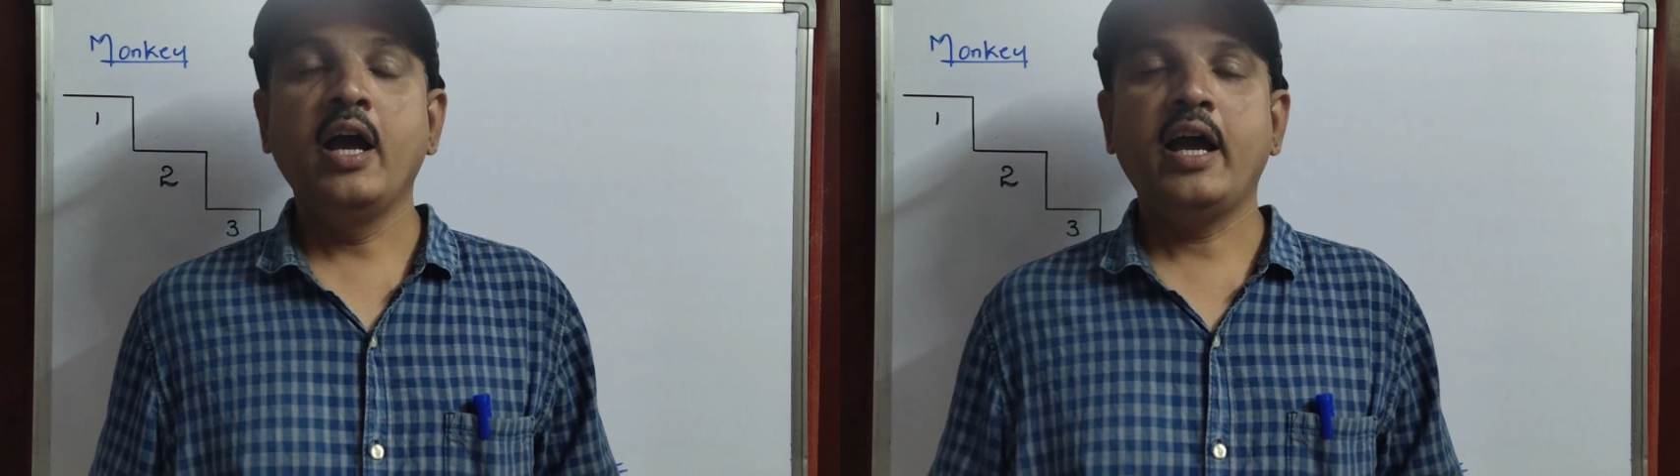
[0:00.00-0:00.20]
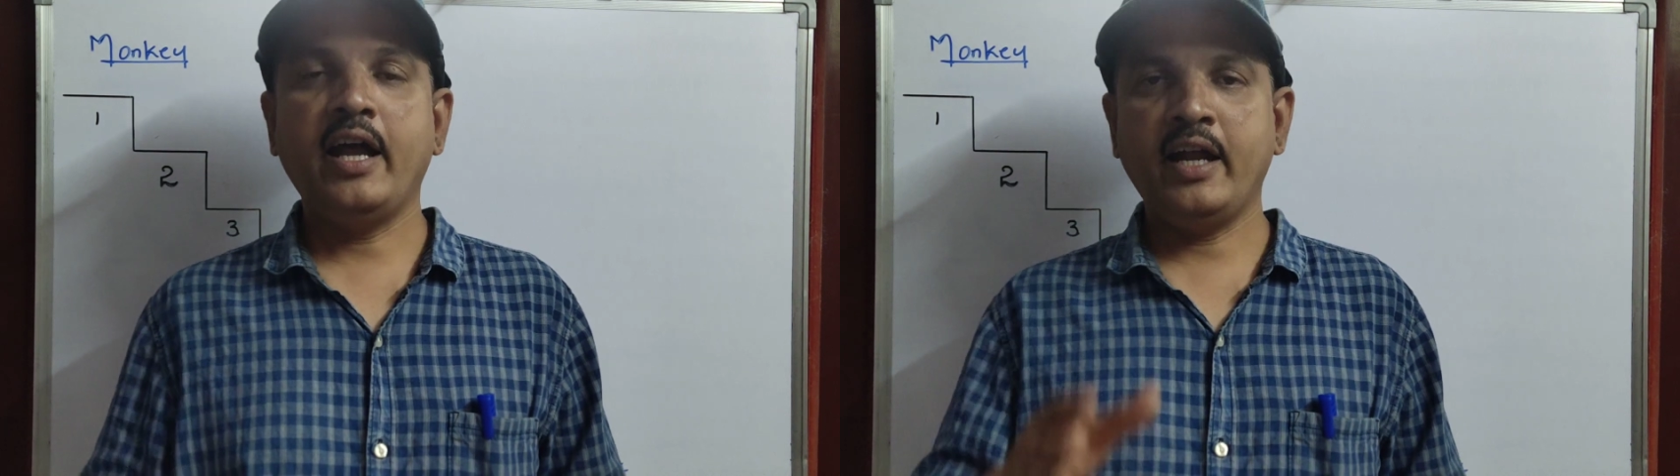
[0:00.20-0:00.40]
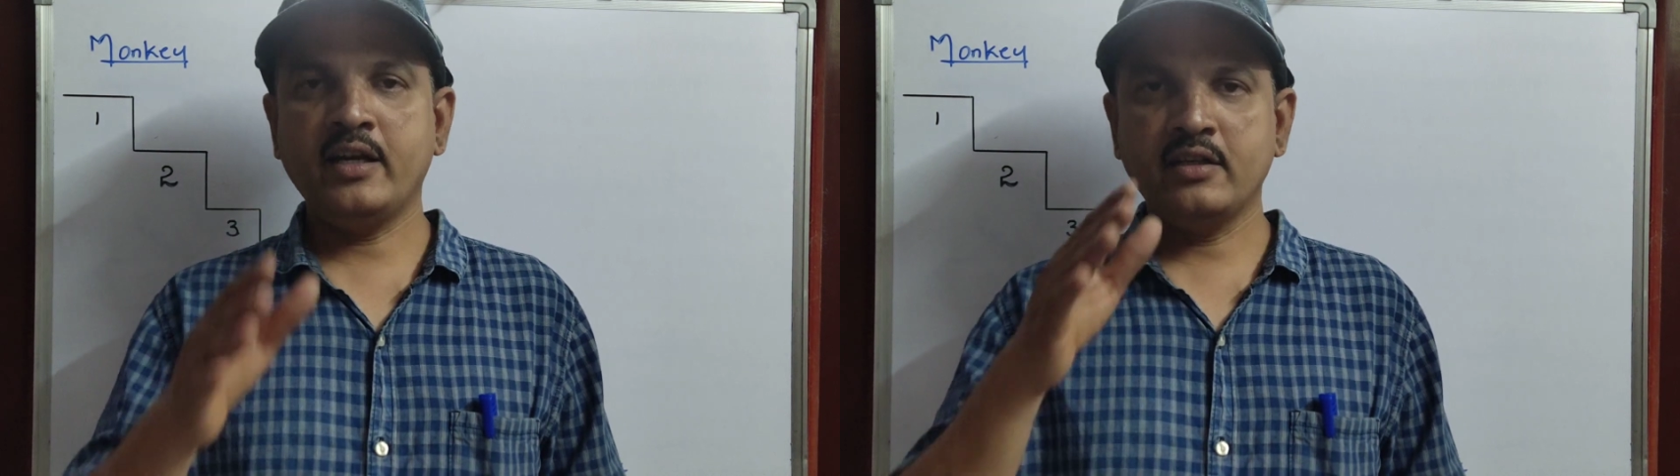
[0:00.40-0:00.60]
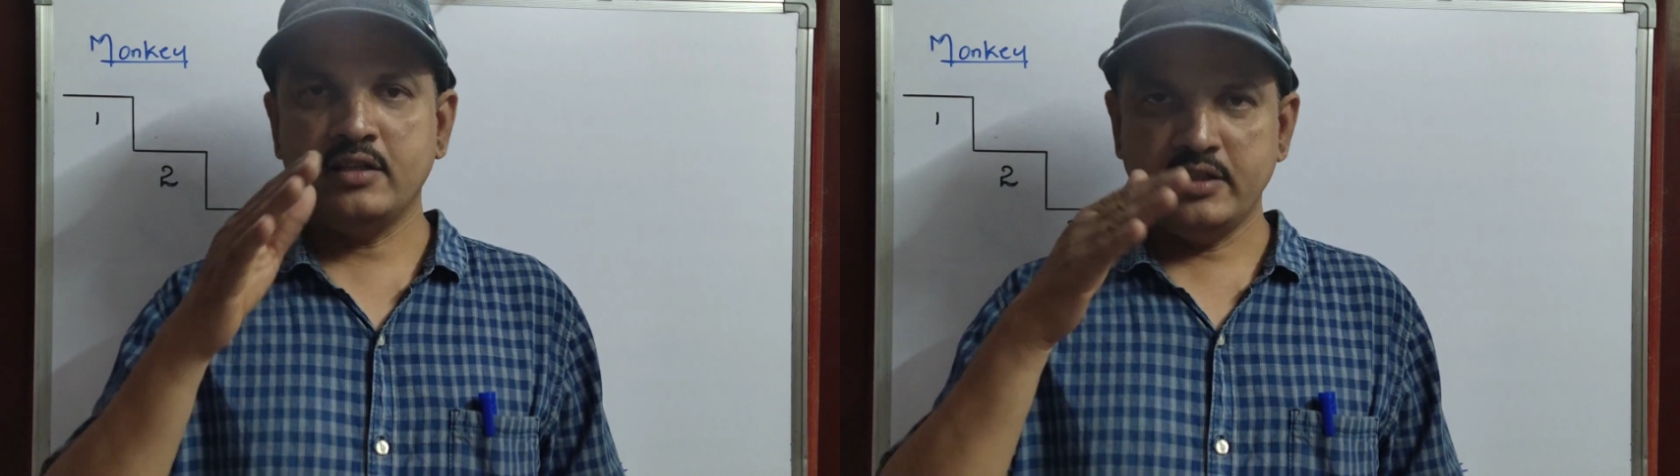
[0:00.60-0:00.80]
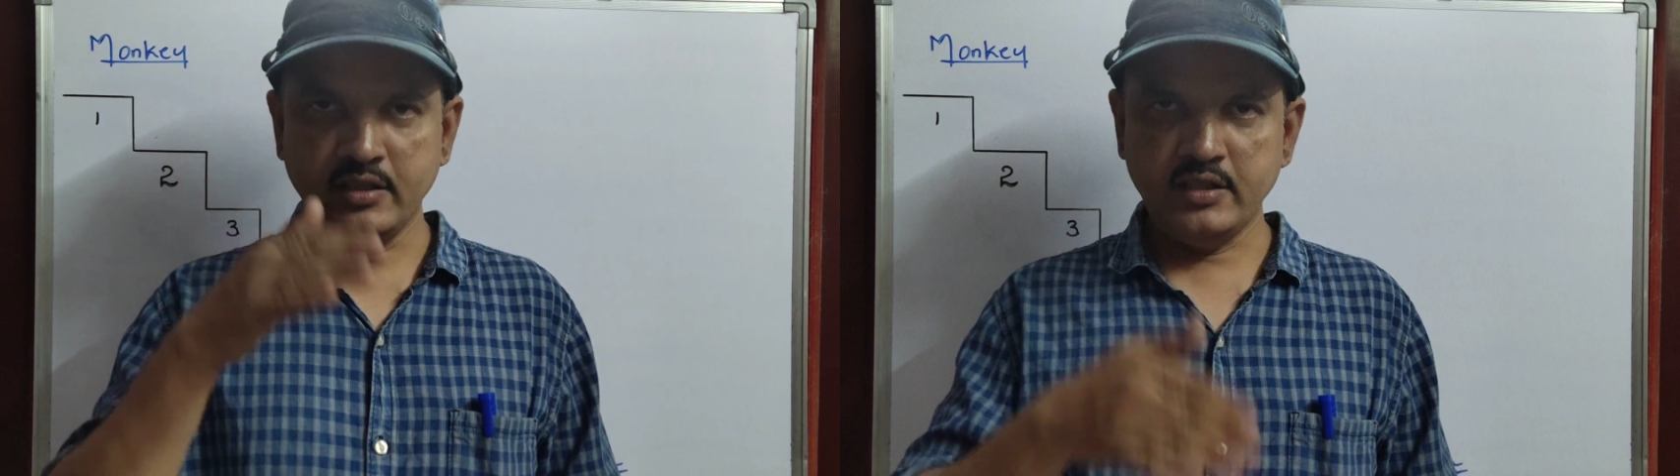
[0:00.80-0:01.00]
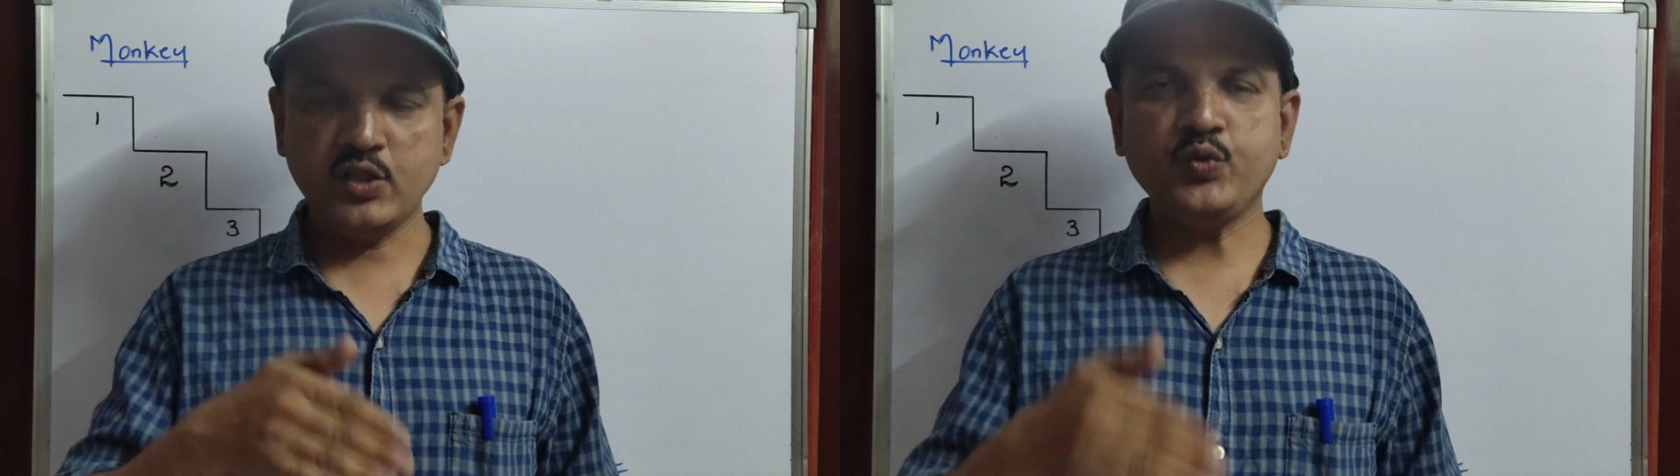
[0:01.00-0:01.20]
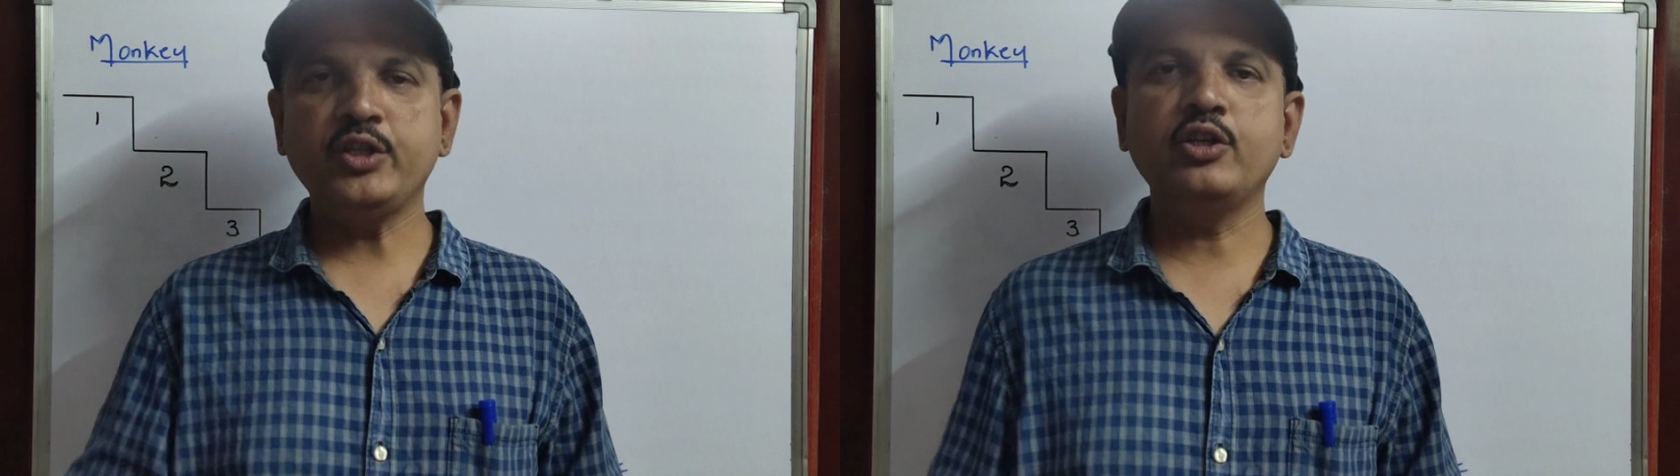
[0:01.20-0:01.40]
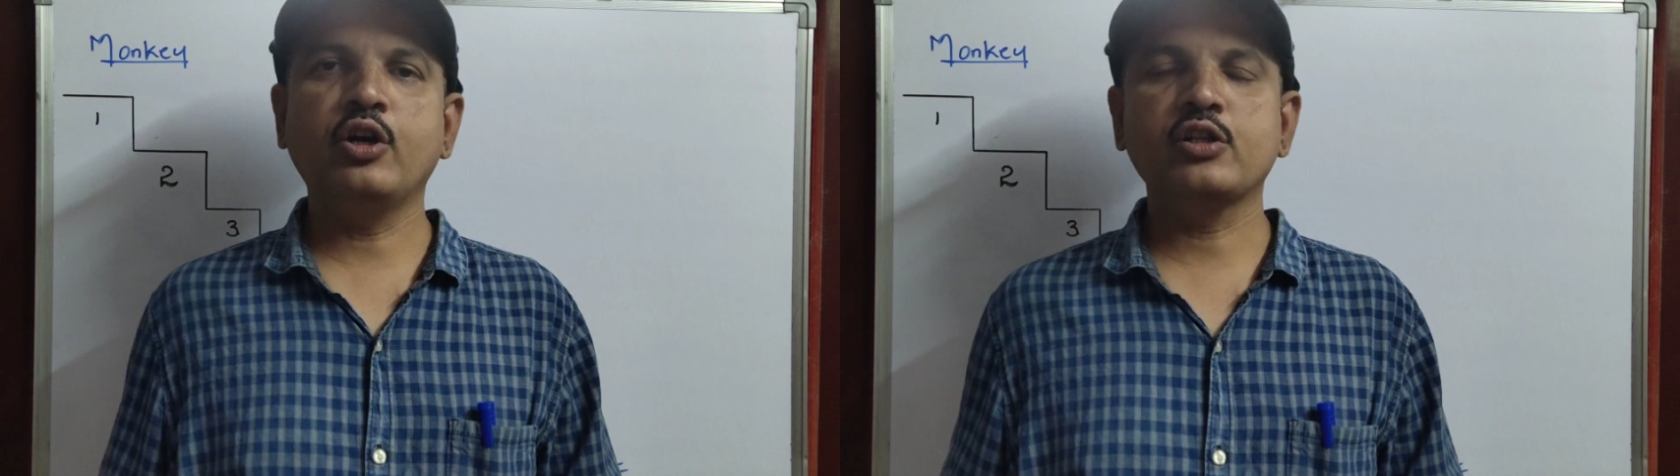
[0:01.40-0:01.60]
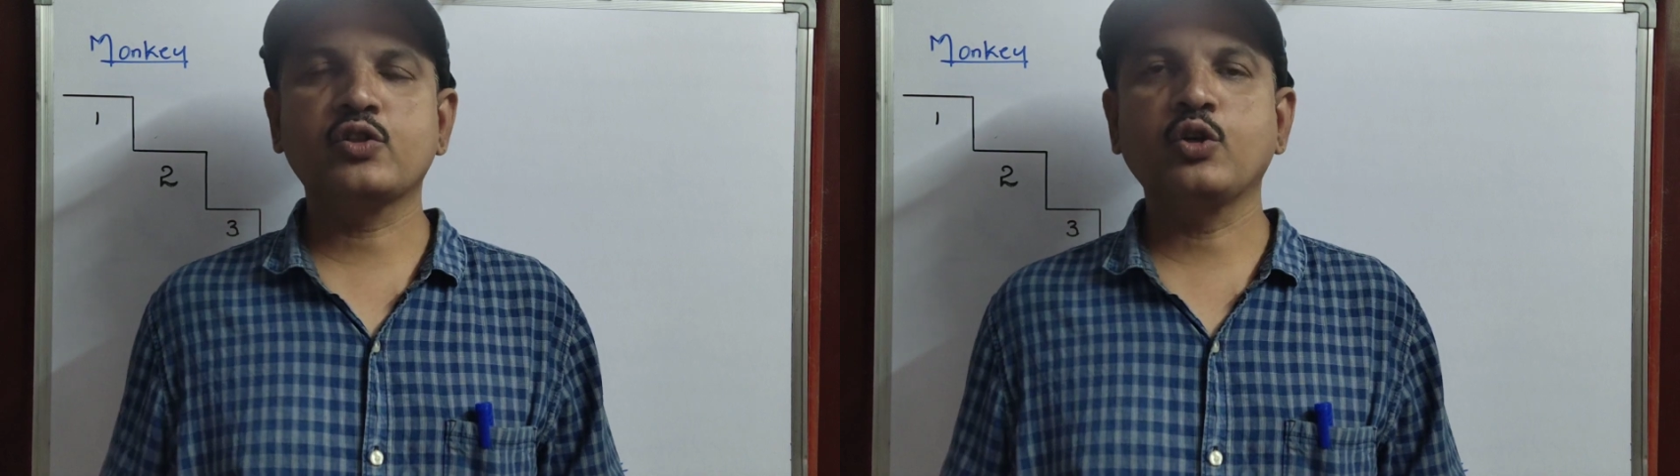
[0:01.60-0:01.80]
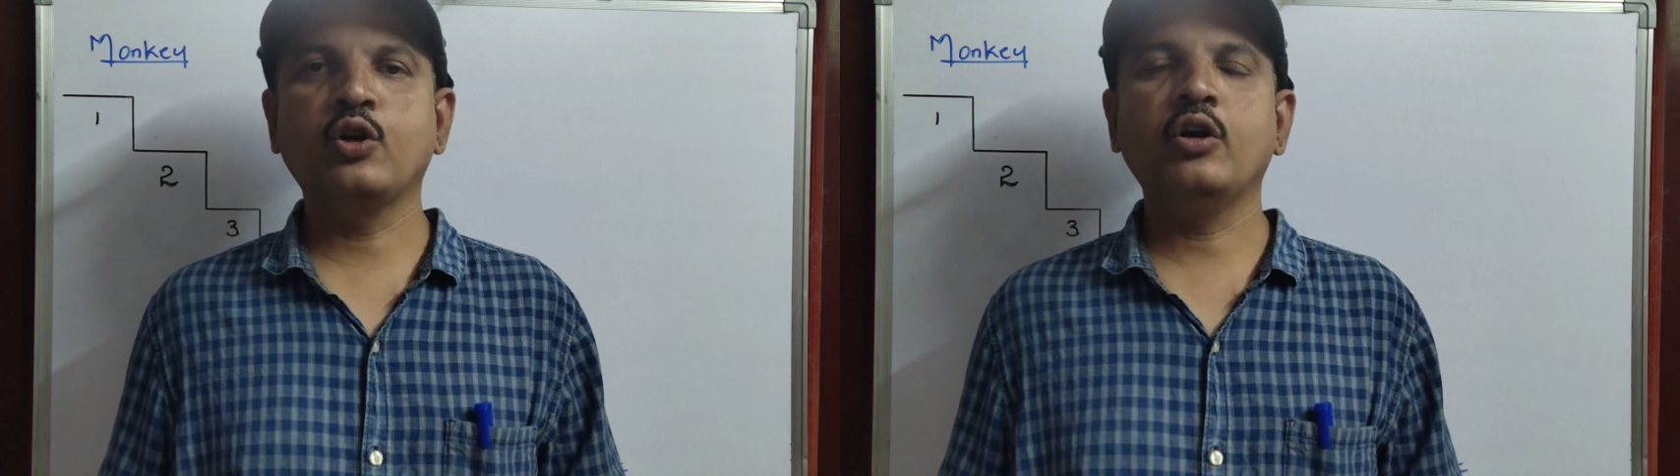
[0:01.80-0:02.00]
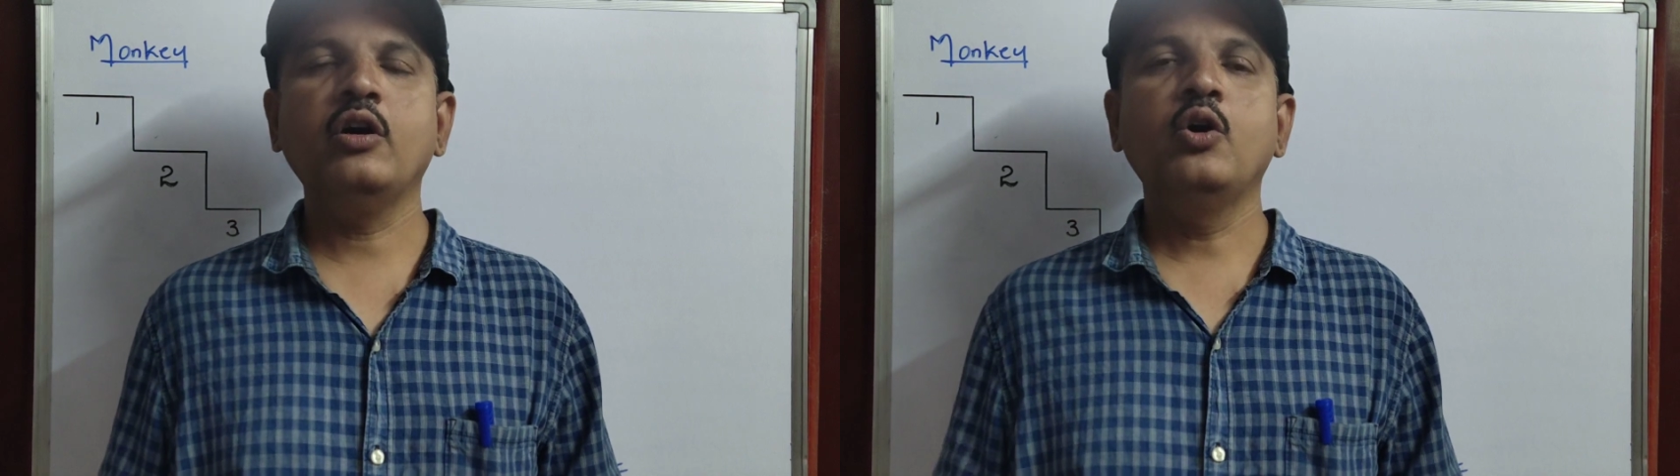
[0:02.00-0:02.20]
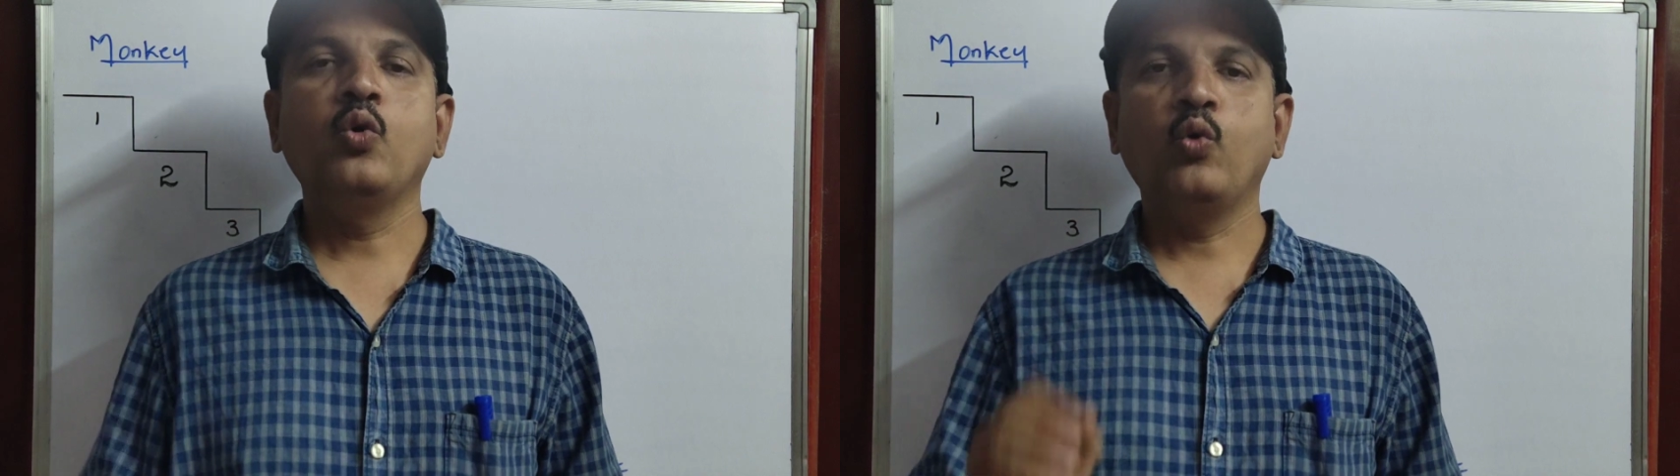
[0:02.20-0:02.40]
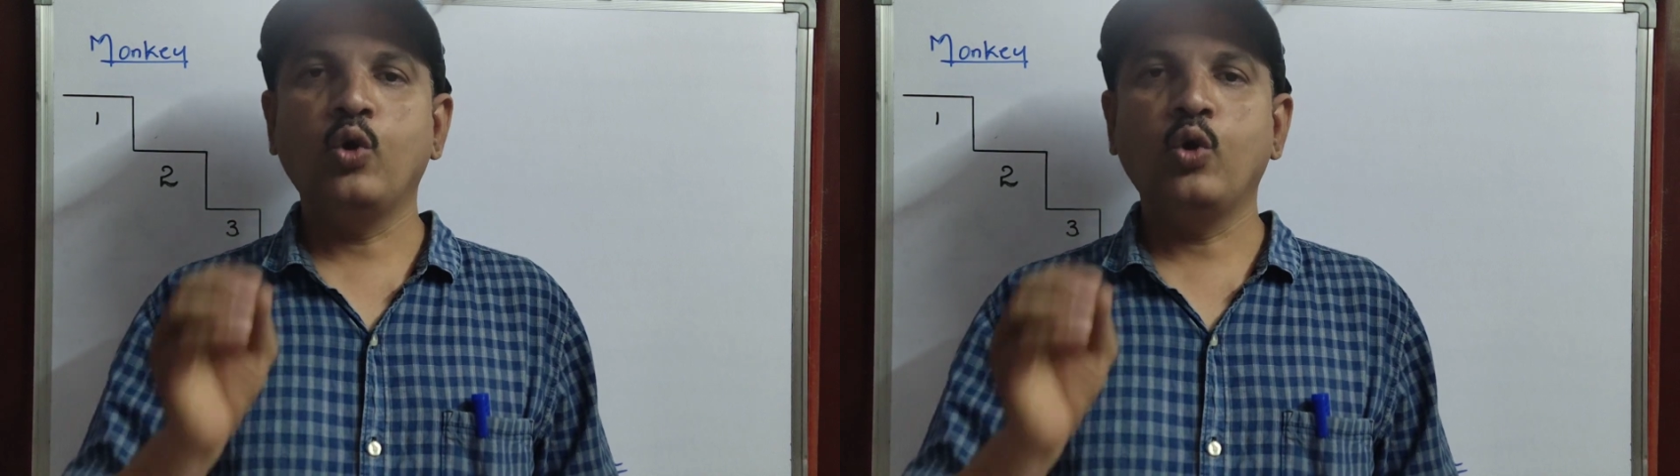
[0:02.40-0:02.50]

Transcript: And in this video also,